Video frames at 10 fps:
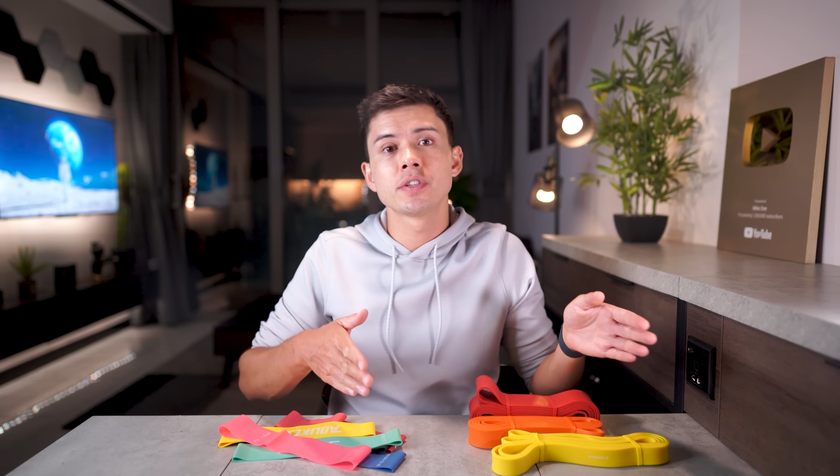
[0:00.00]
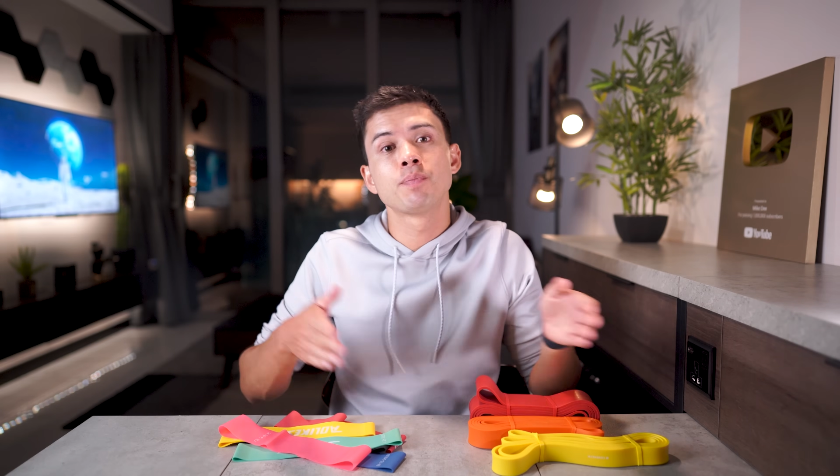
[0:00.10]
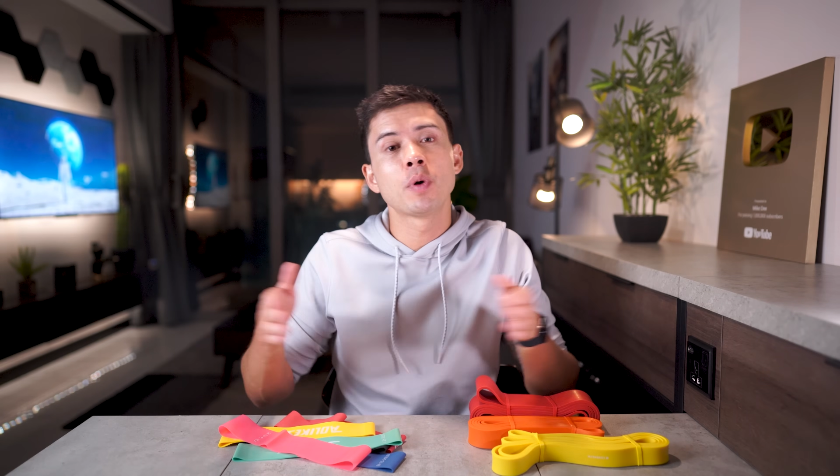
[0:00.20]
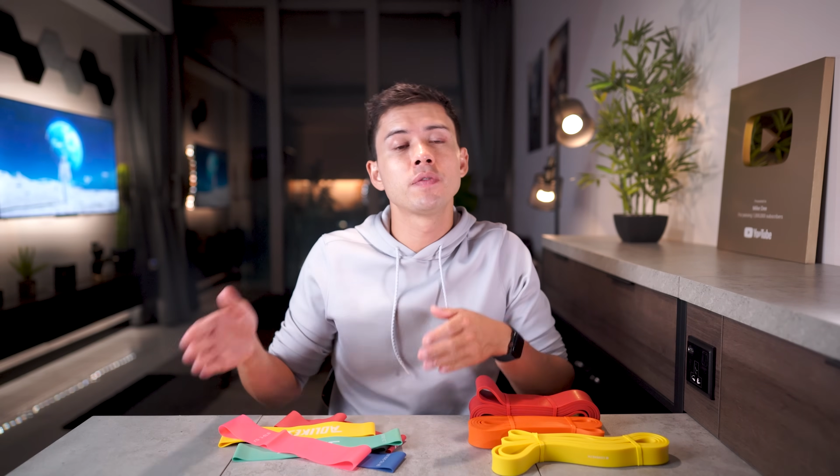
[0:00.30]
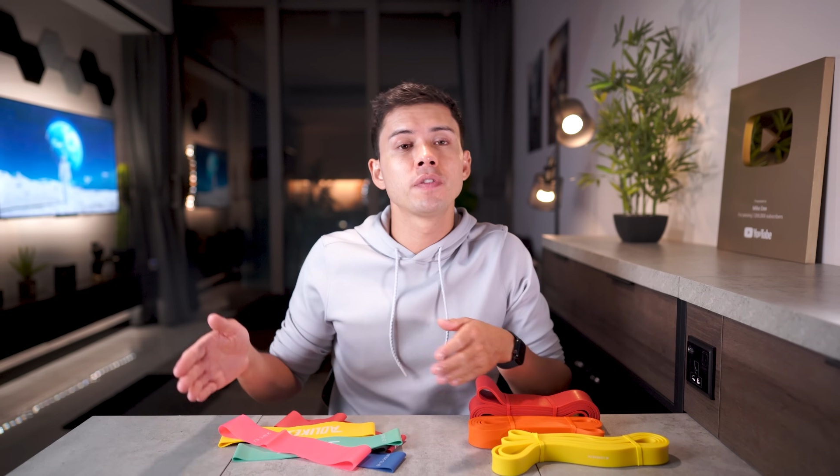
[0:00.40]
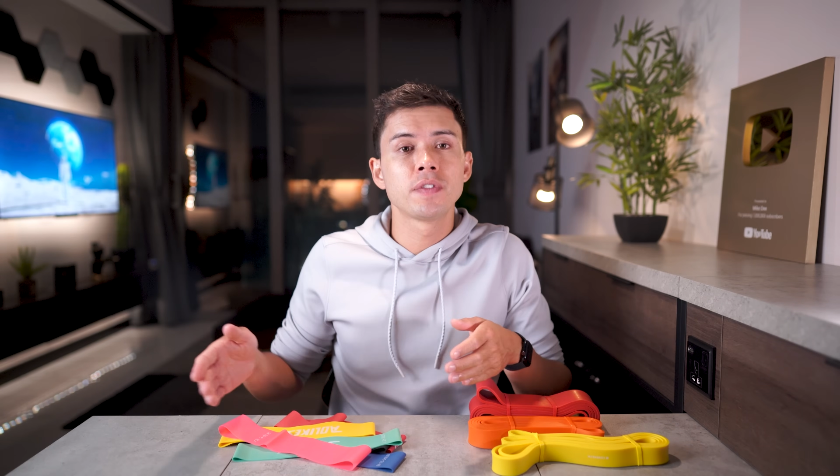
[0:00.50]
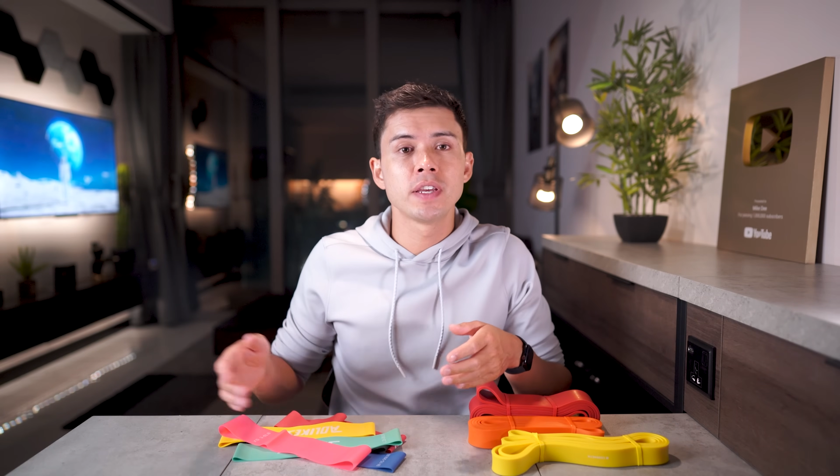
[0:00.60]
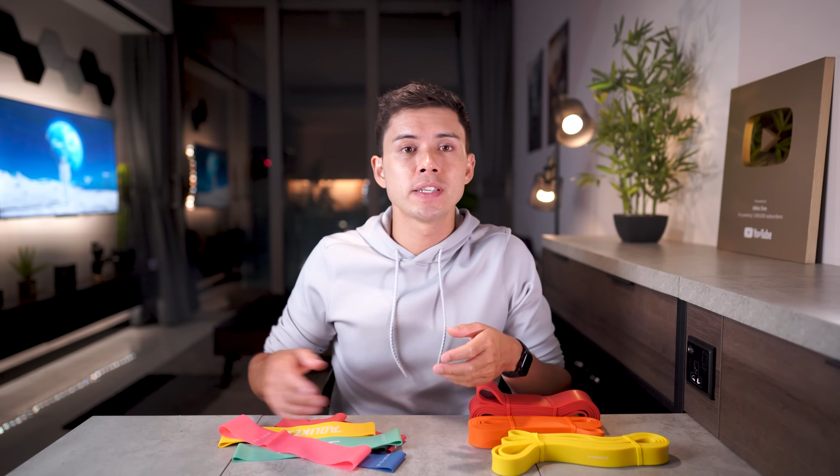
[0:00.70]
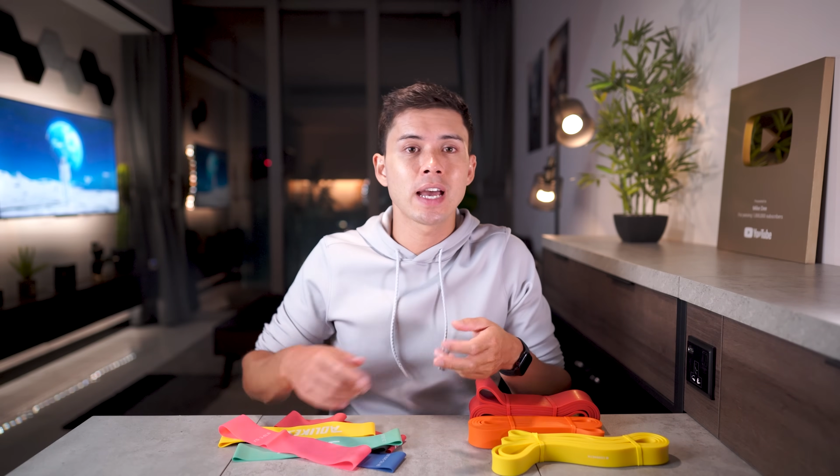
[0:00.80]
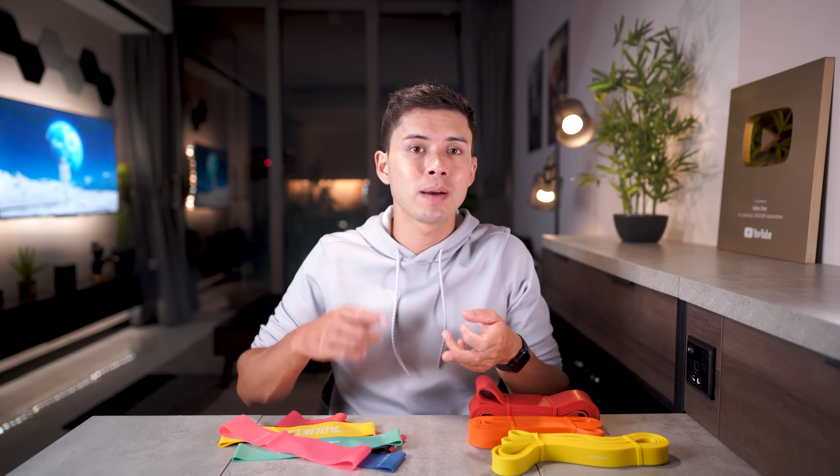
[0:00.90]
of both of
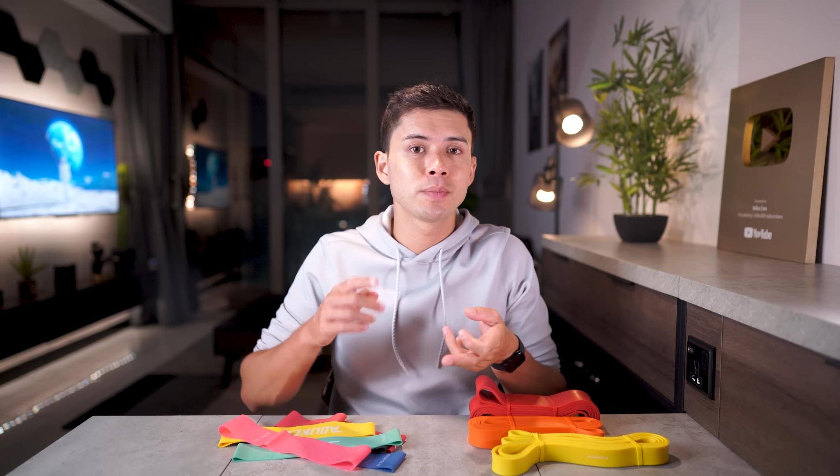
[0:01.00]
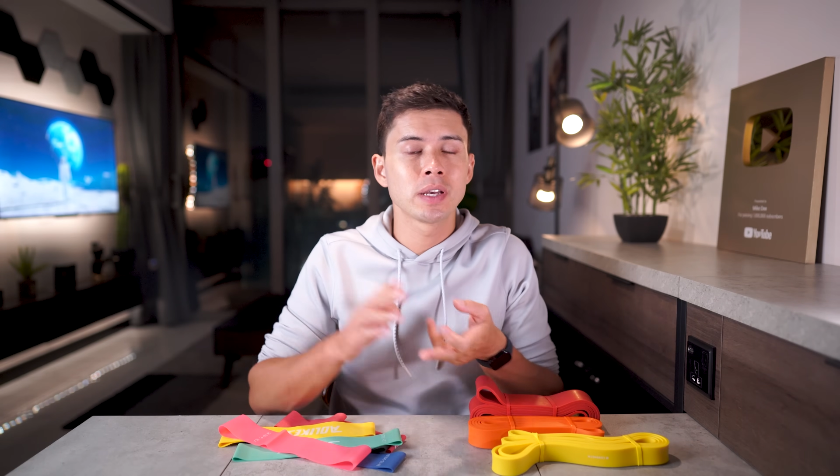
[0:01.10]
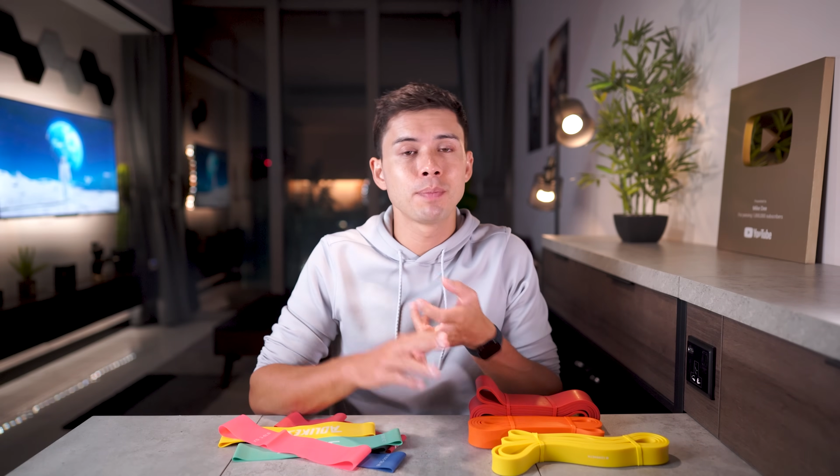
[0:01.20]
these apps,